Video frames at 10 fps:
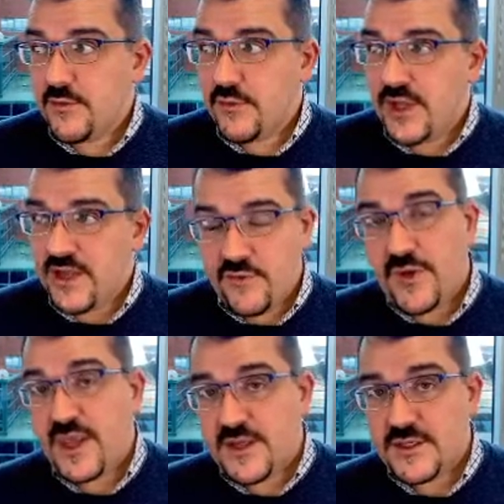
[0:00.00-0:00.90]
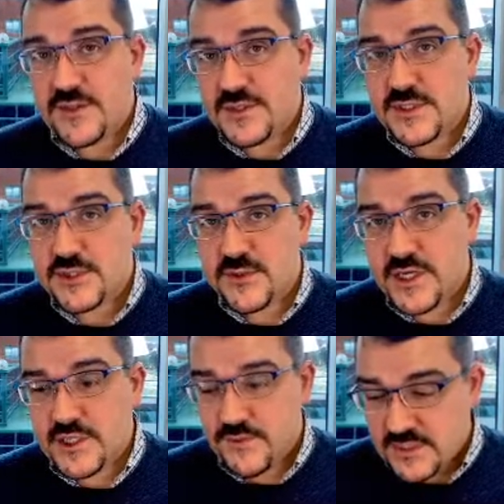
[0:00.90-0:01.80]
if we get into a
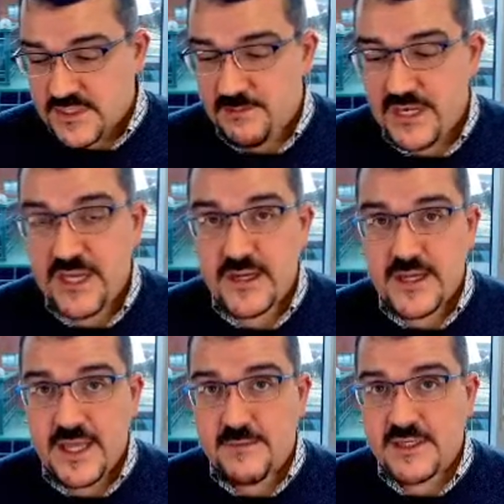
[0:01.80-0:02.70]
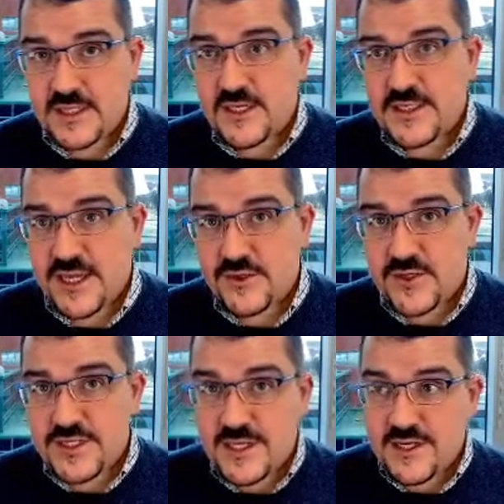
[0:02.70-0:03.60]
situation where somebody in a lab has contact
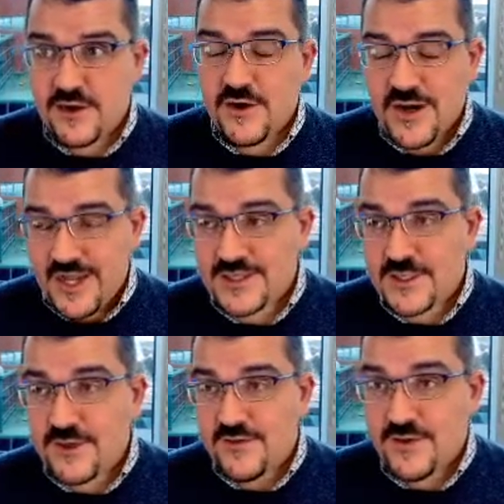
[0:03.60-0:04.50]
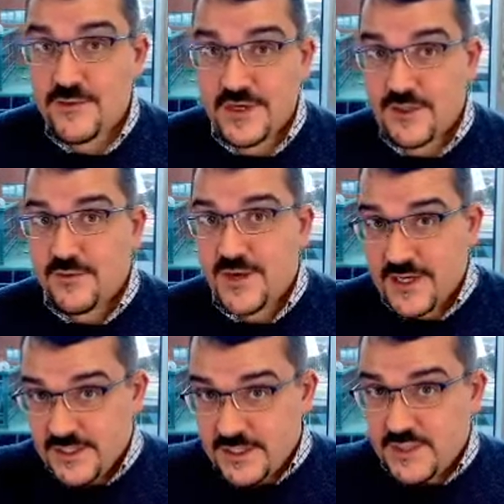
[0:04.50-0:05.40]
tracing or has COVID and we don't want it
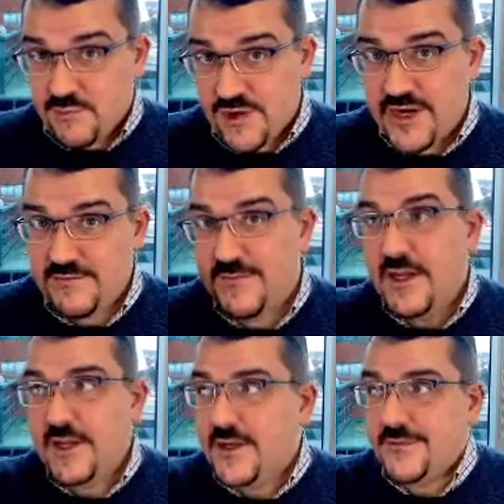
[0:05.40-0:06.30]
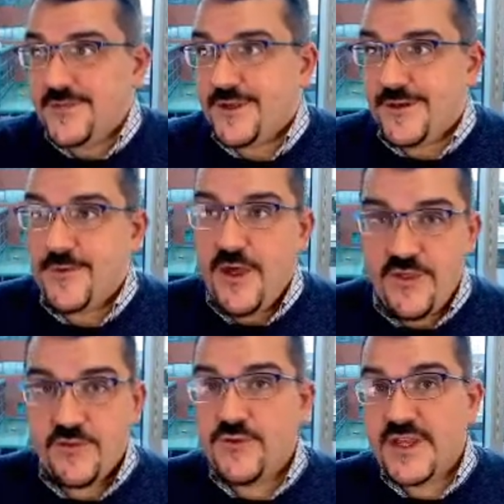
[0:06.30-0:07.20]
to spread
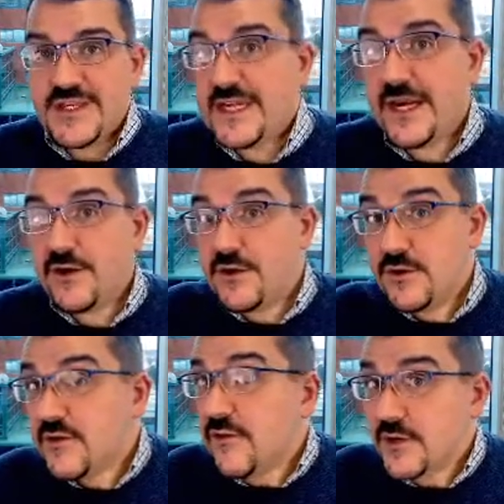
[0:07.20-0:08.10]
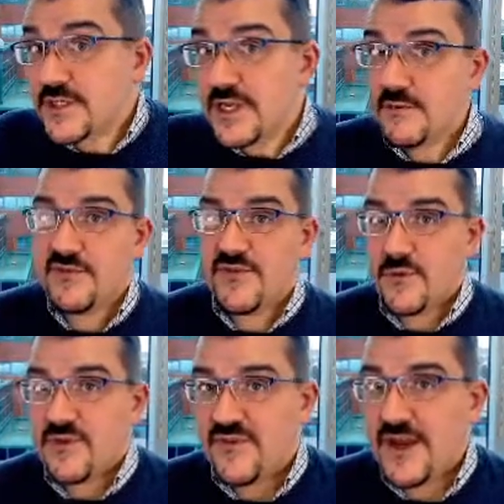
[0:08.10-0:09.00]
through the entire university before
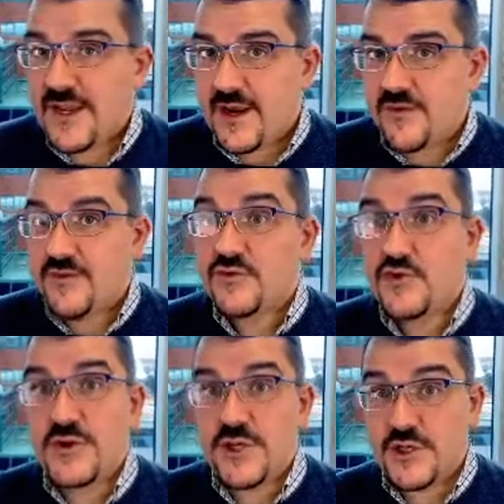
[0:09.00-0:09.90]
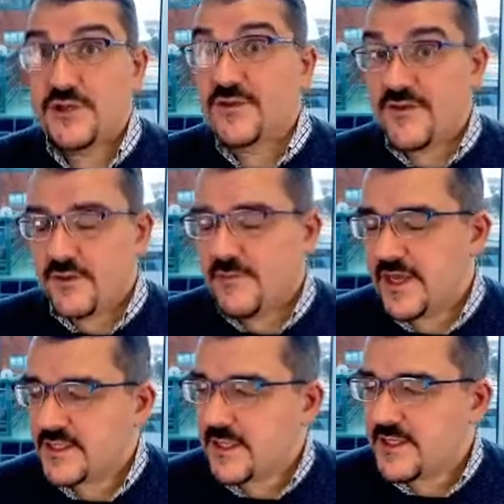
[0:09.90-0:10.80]
we find out through traditional
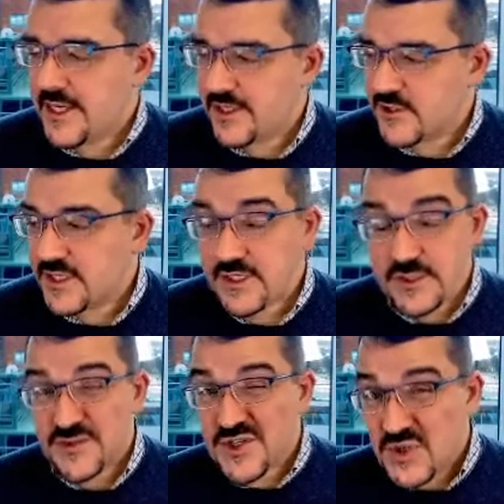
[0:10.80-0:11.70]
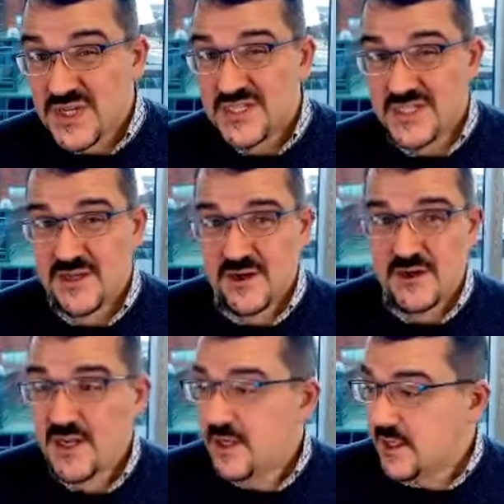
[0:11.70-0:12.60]
phone-based contact tracing. So do consider
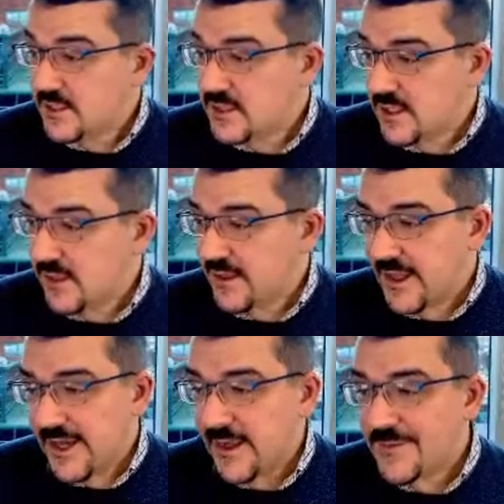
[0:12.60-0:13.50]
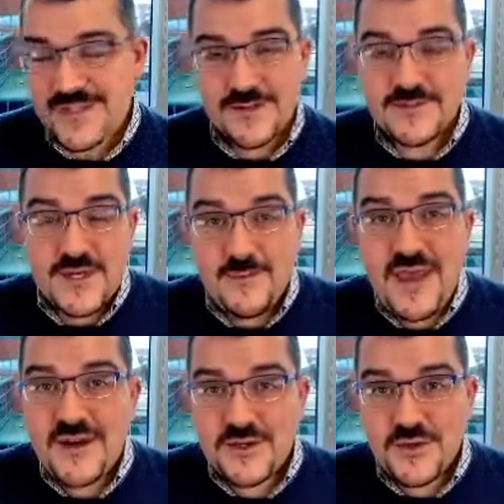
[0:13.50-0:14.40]
installing that app. It's not
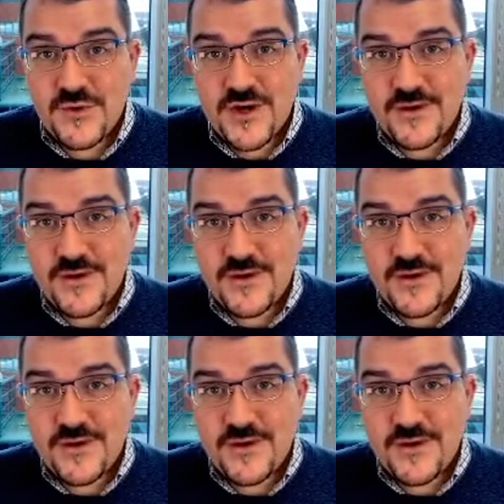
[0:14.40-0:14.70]
mandatory.